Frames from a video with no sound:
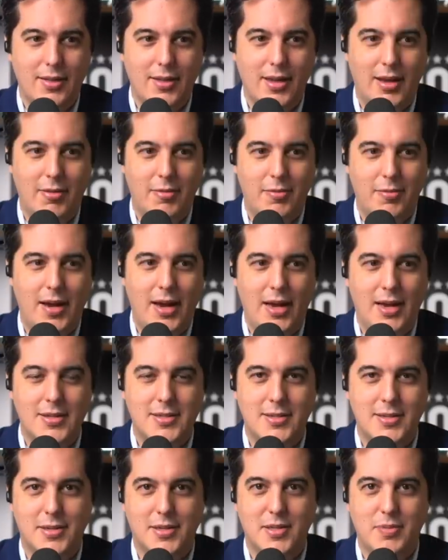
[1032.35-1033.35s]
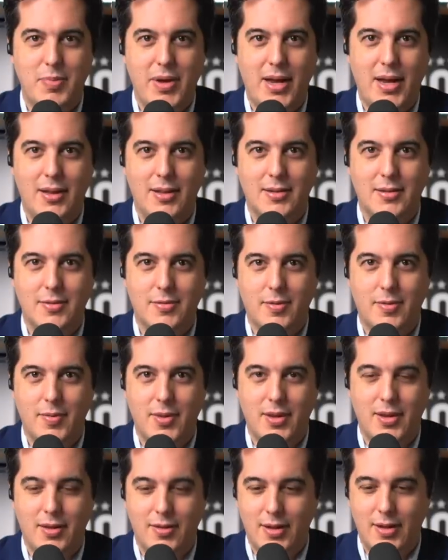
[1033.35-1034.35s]
that vast expanse from
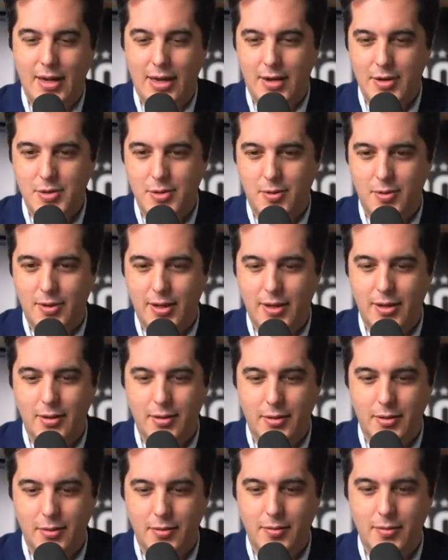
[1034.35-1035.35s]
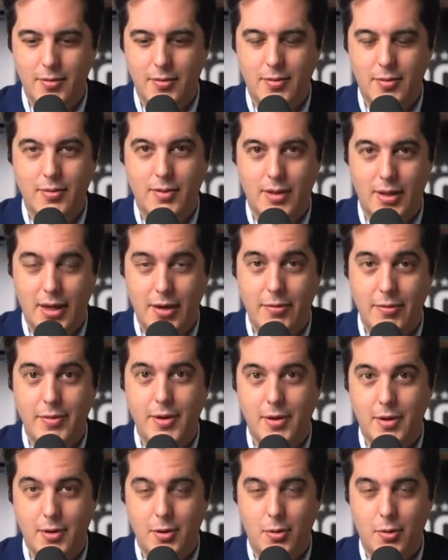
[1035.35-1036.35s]
the national igloo, love
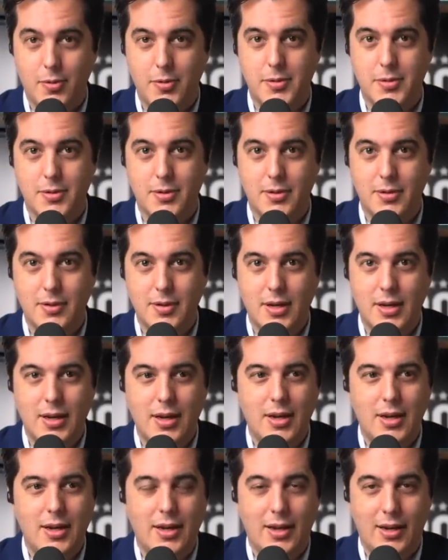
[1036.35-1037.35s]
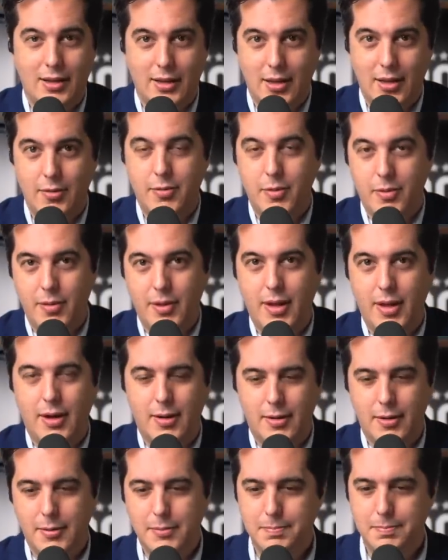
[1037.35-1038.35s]
their culture and love who they
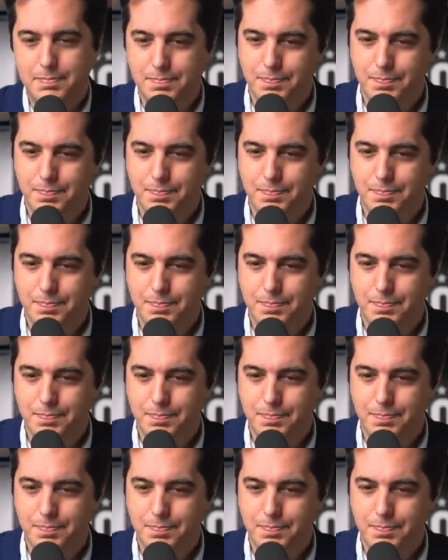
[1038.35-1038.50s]
are.